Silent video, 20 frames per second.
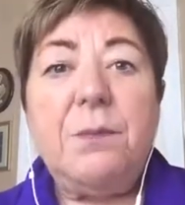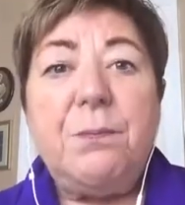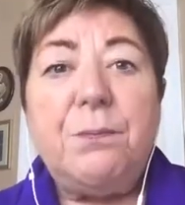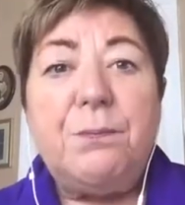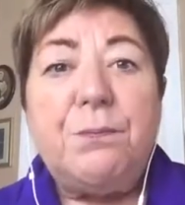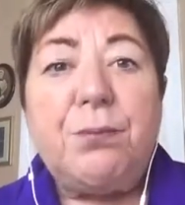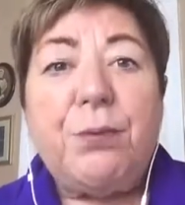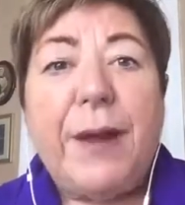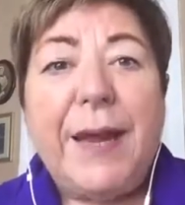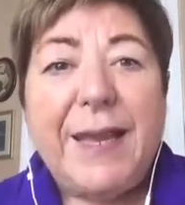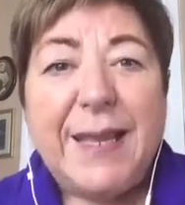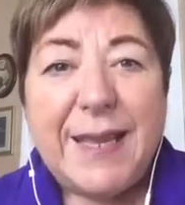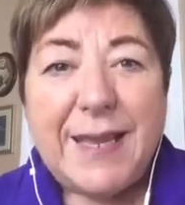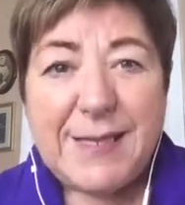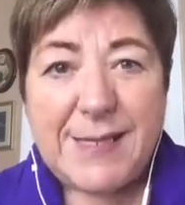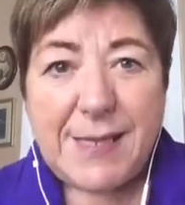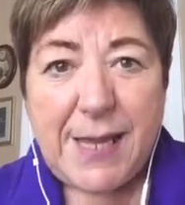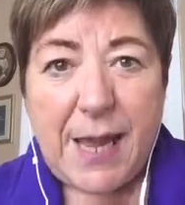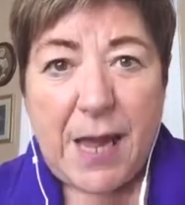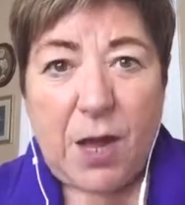Break
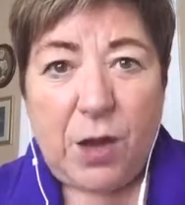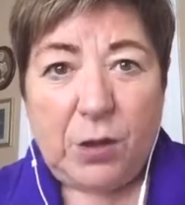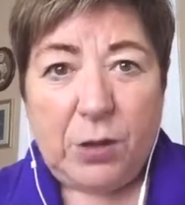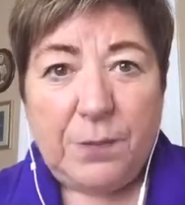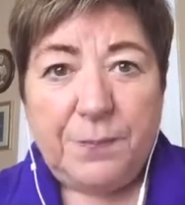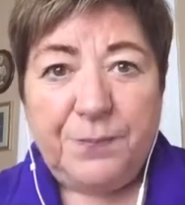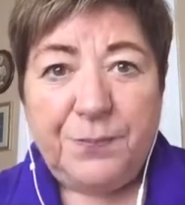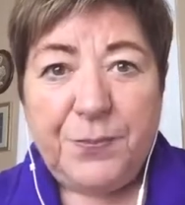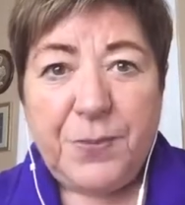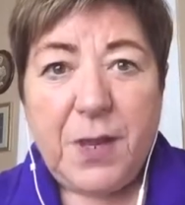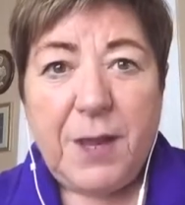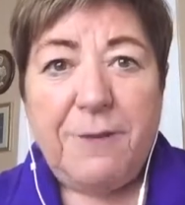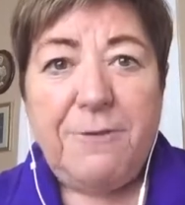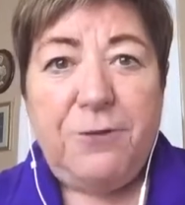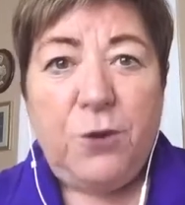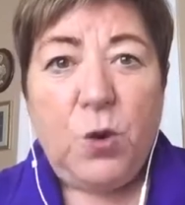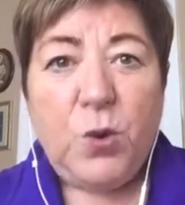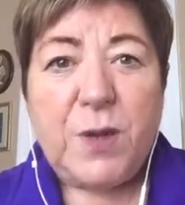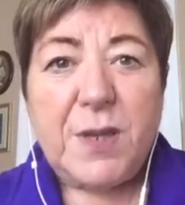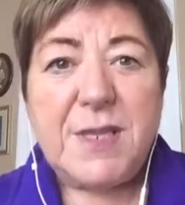it down.
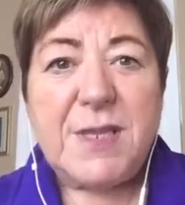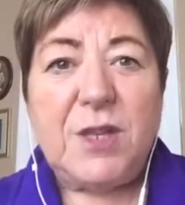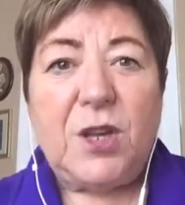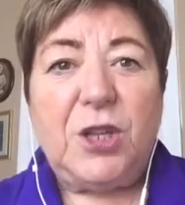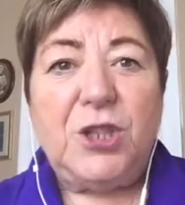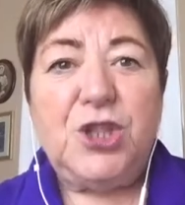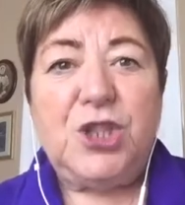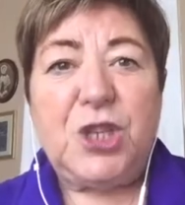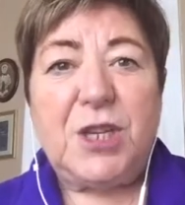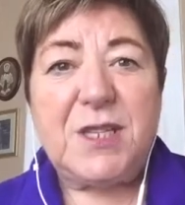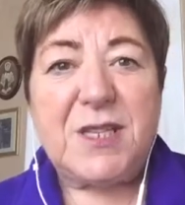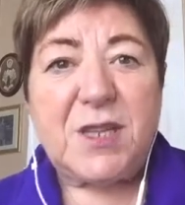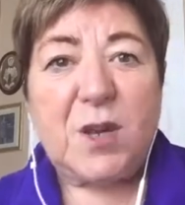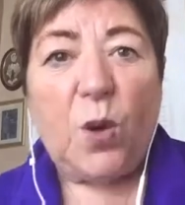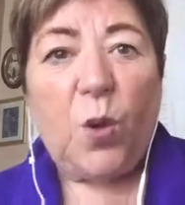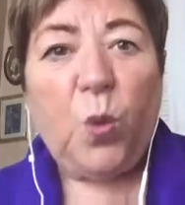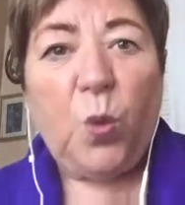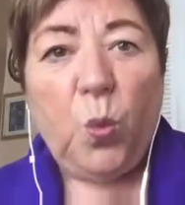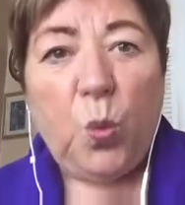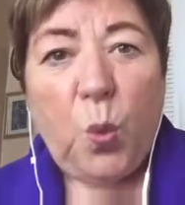Focus on just
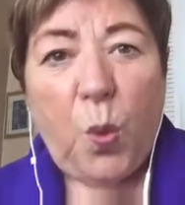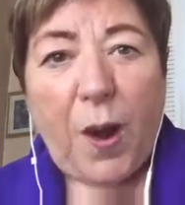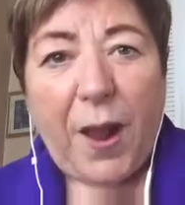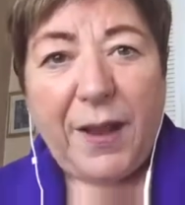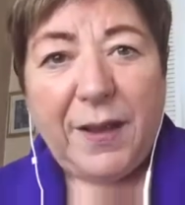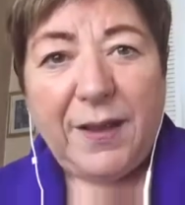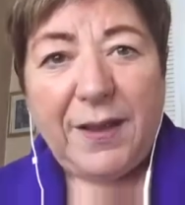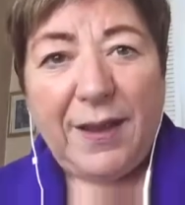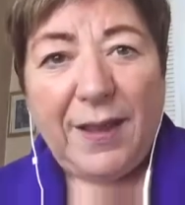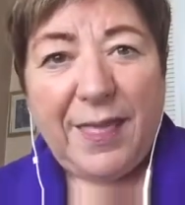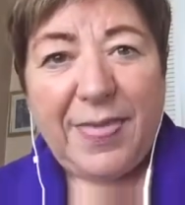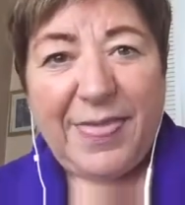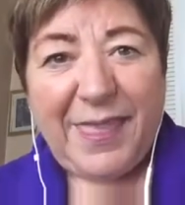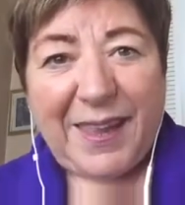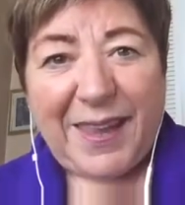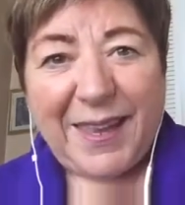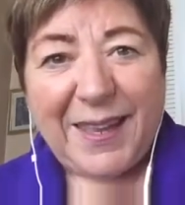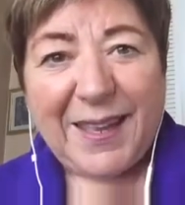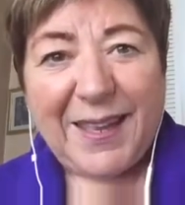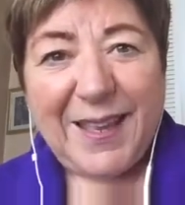one
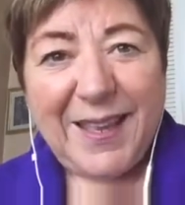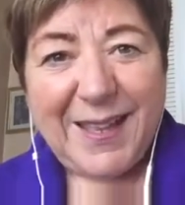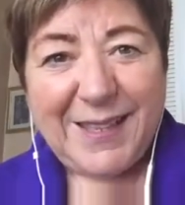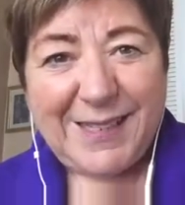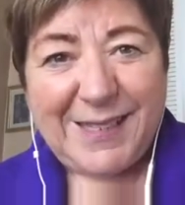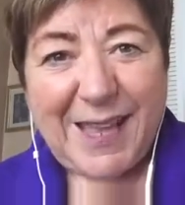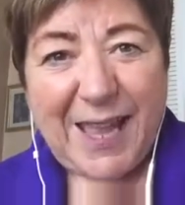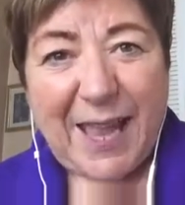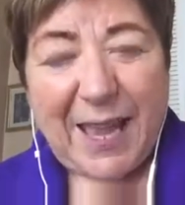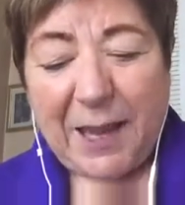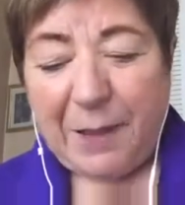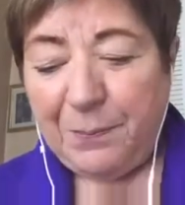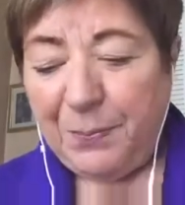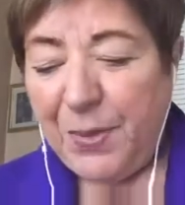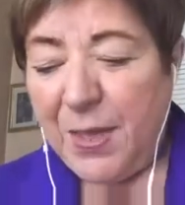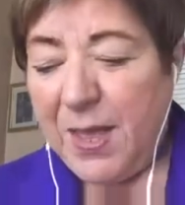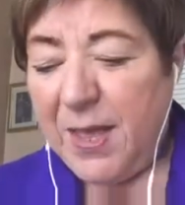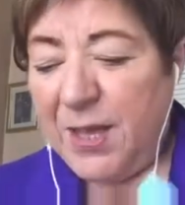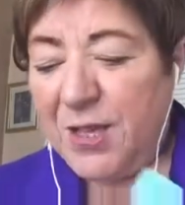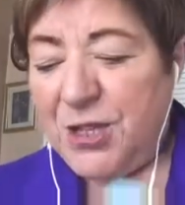thing a day.
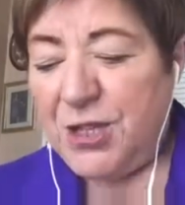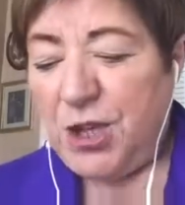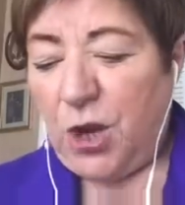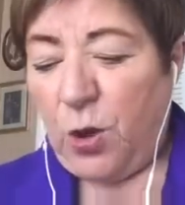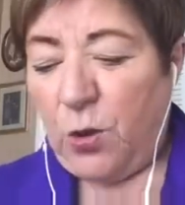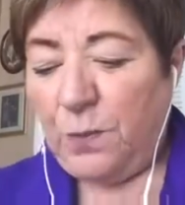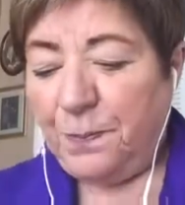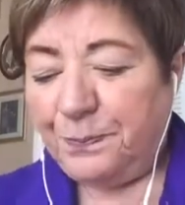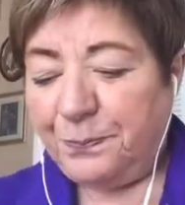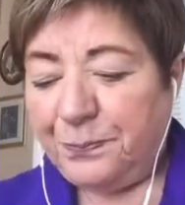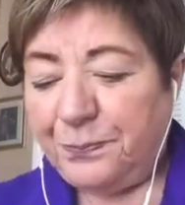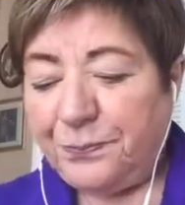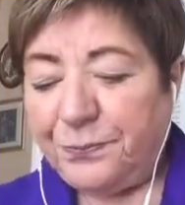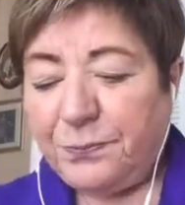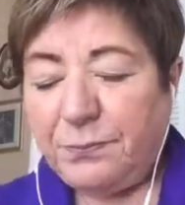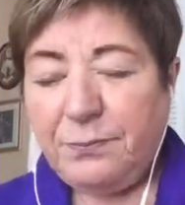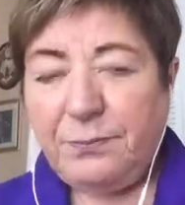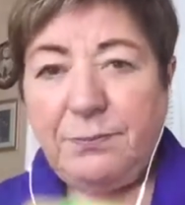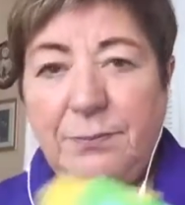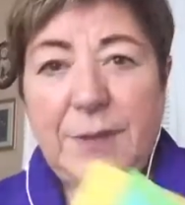So
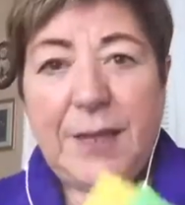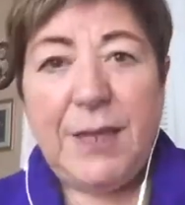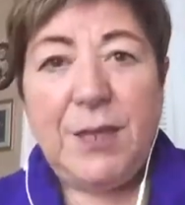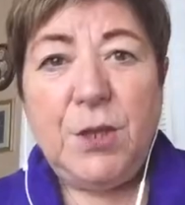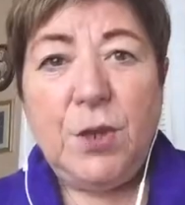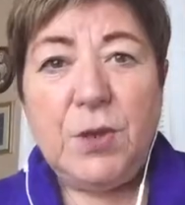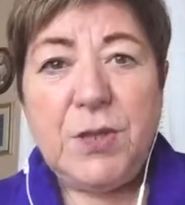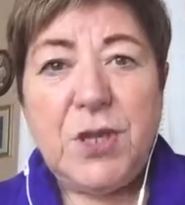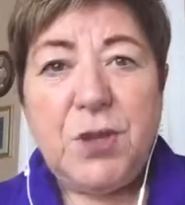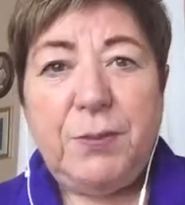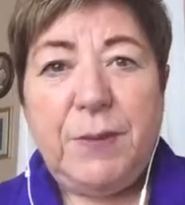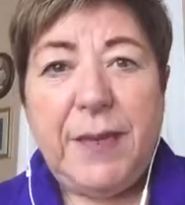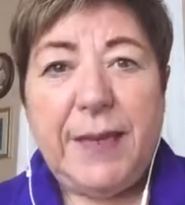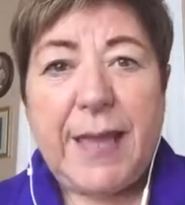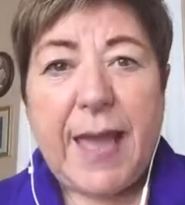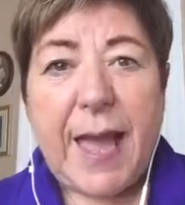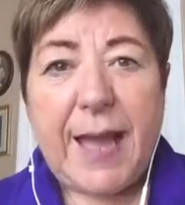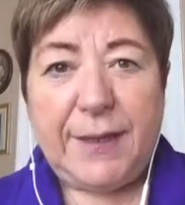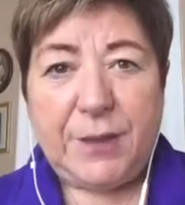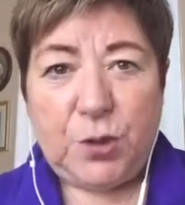in those 3
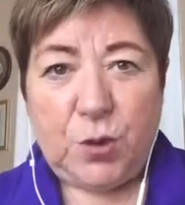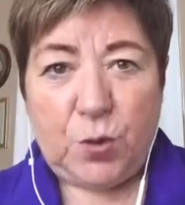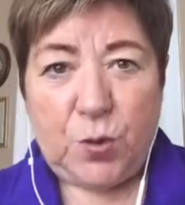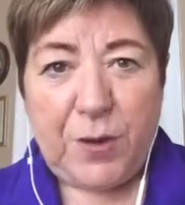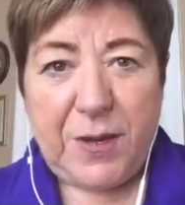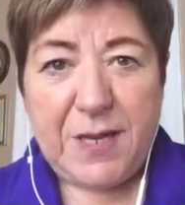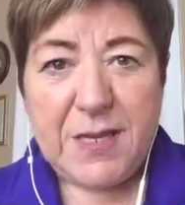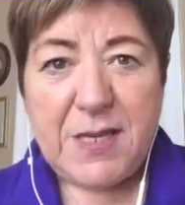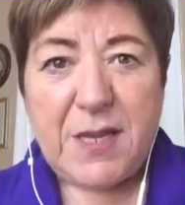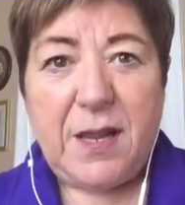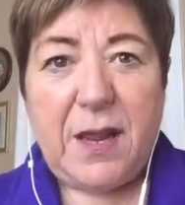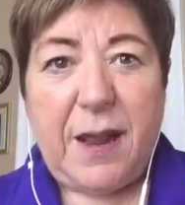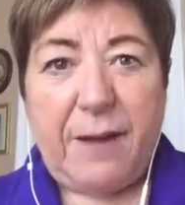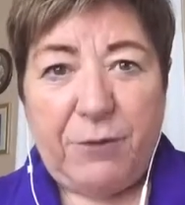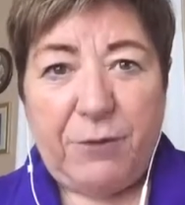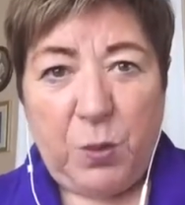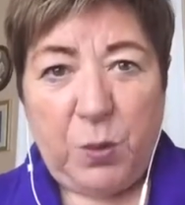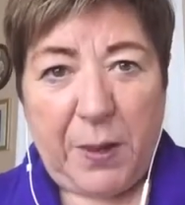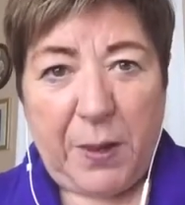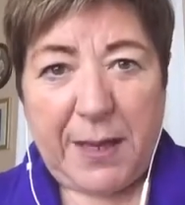categories,
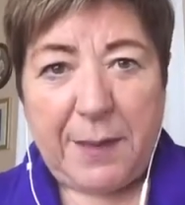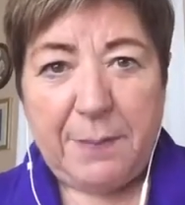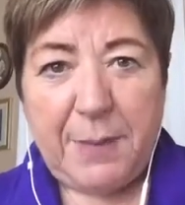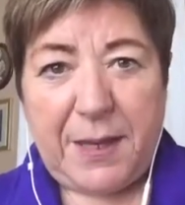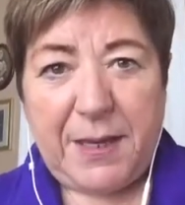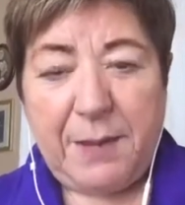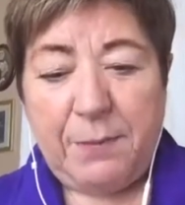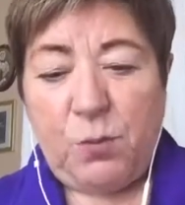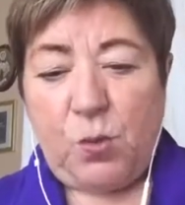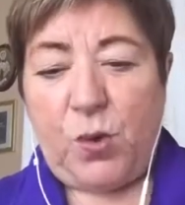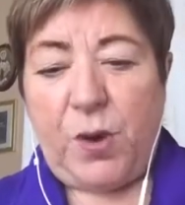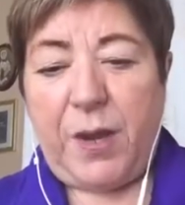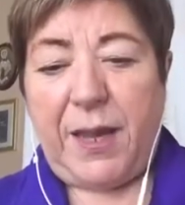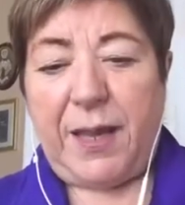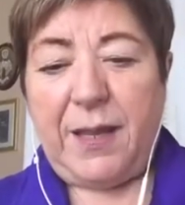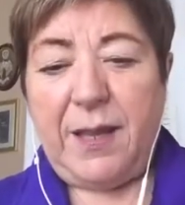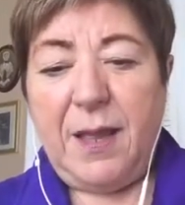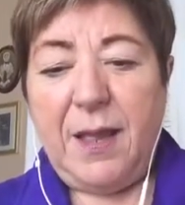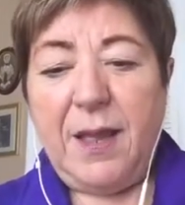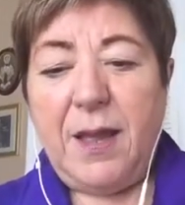every week, Monday
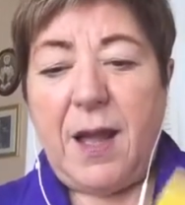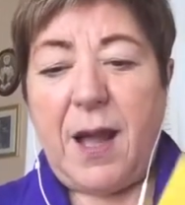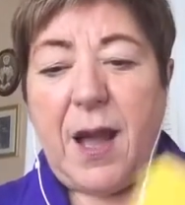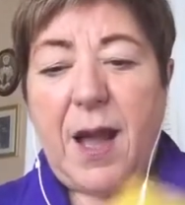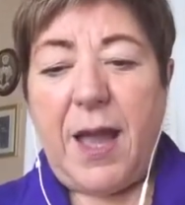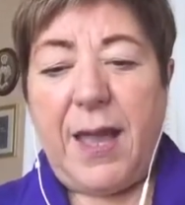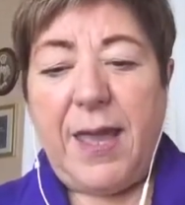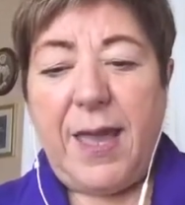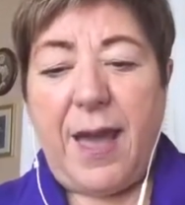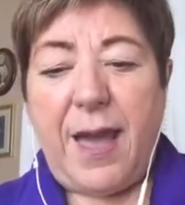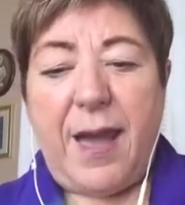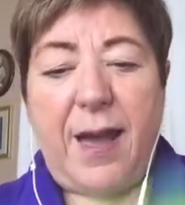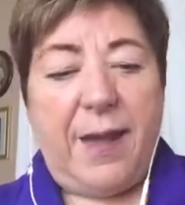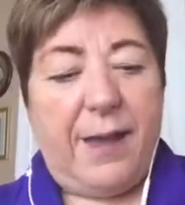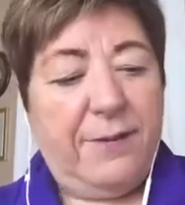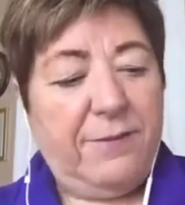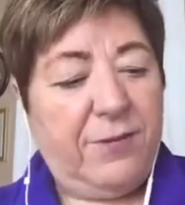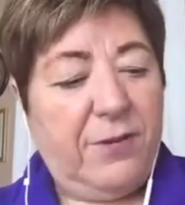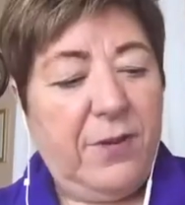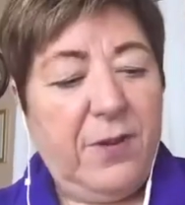morning, I
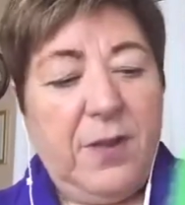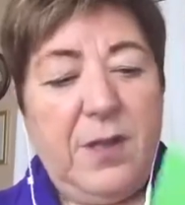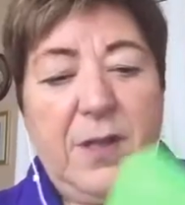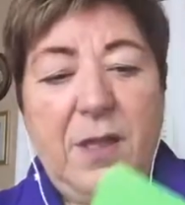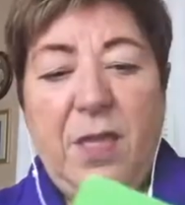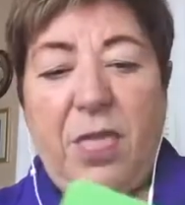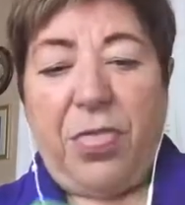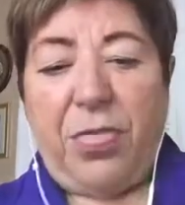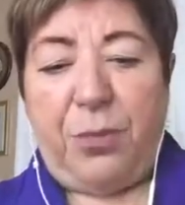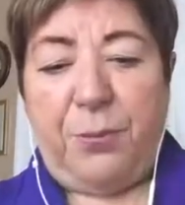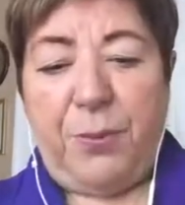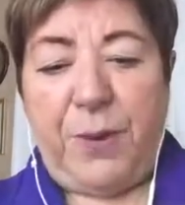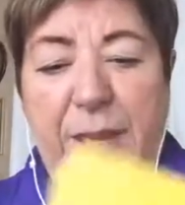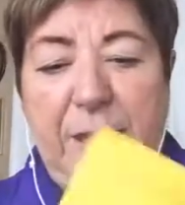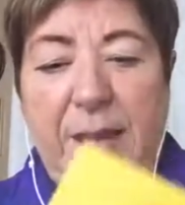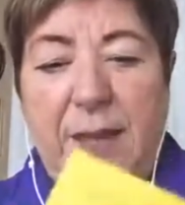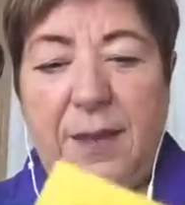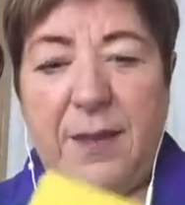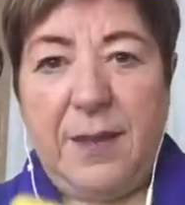have 3